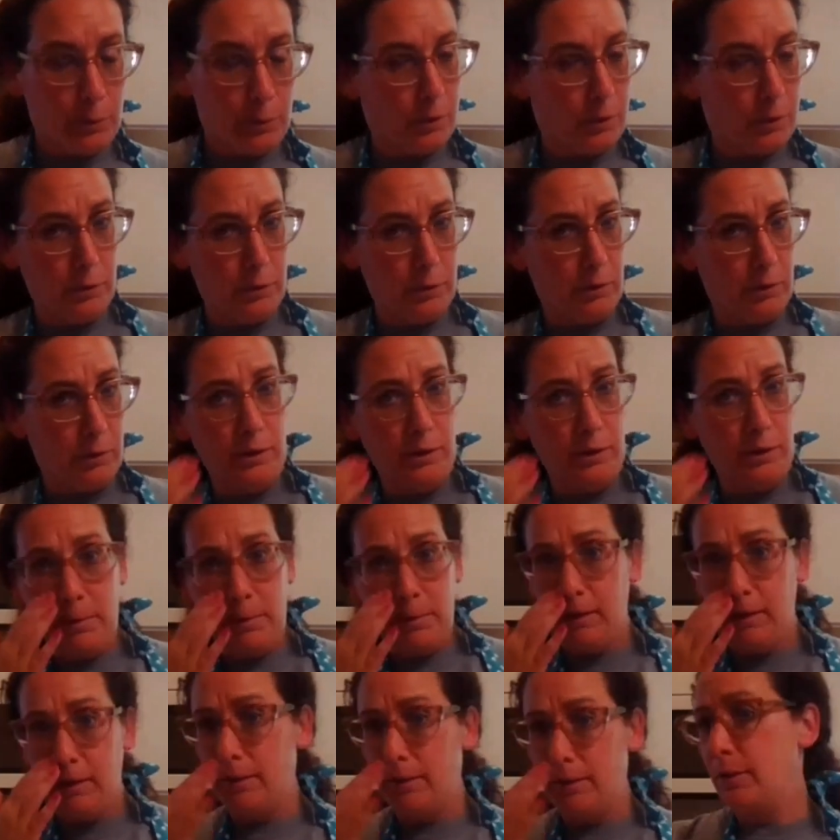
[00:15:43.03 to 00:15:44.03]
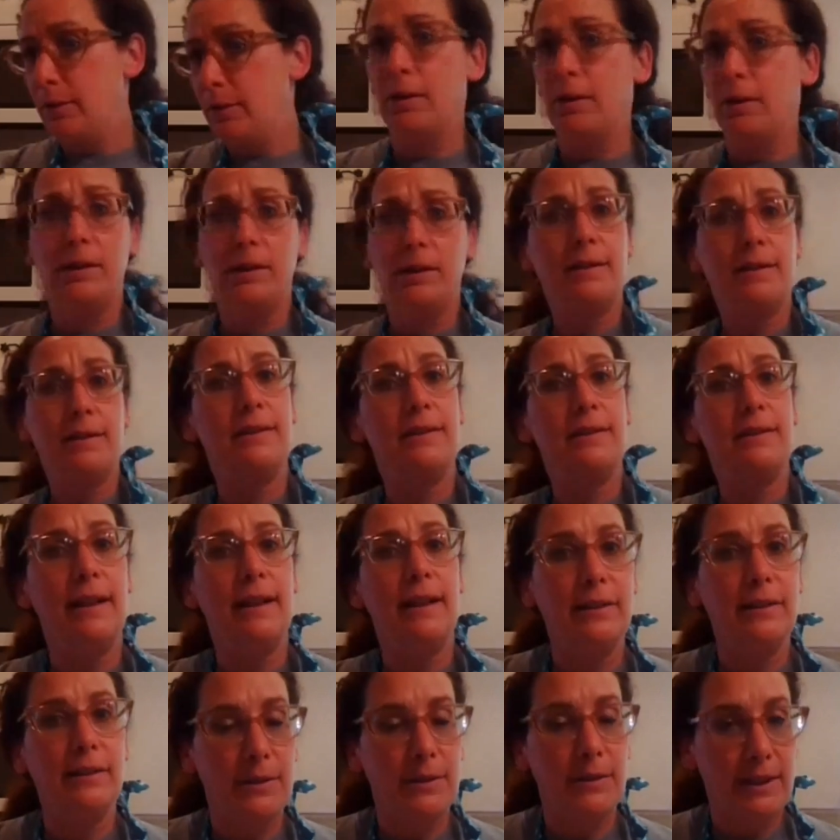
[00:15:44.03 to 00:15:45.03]
or your parents or guardians
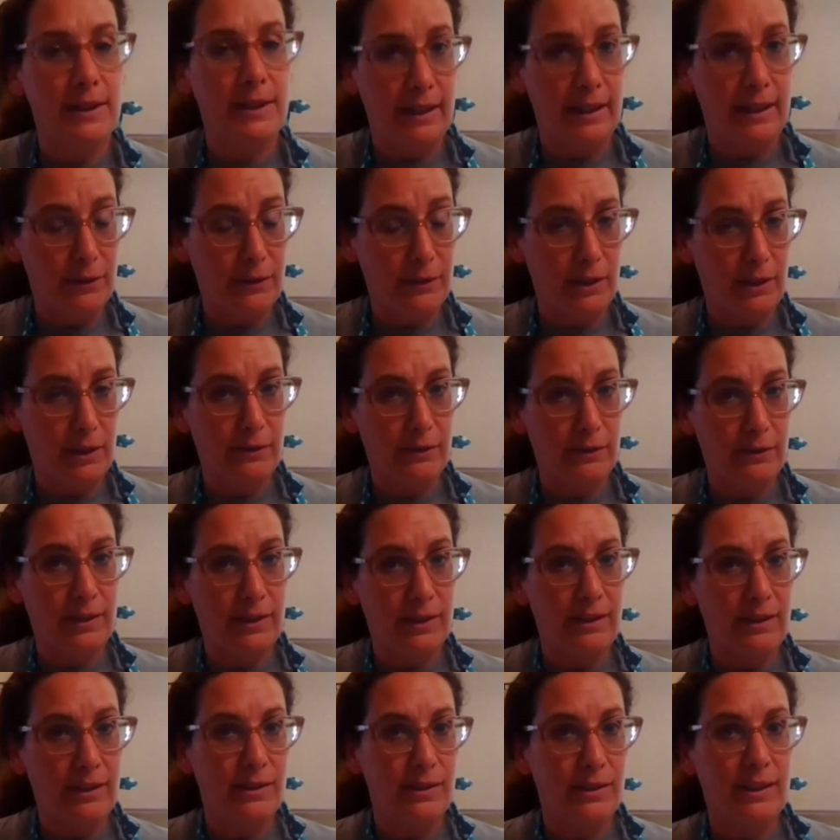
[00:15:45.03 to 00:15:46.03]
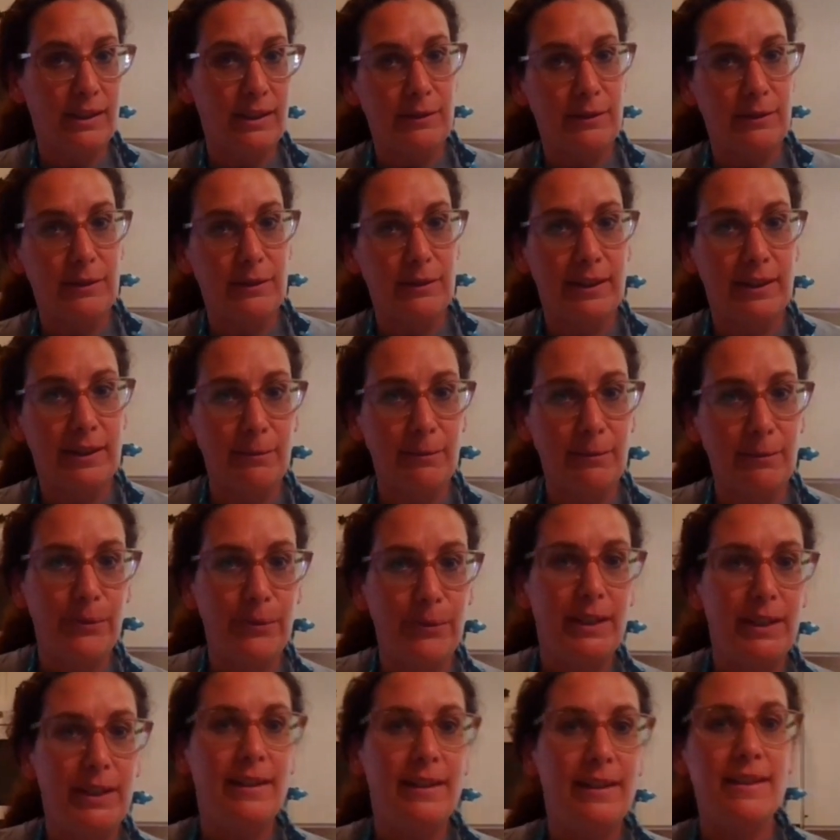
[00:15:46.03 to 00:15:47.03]
allow you to have coffee every now and then,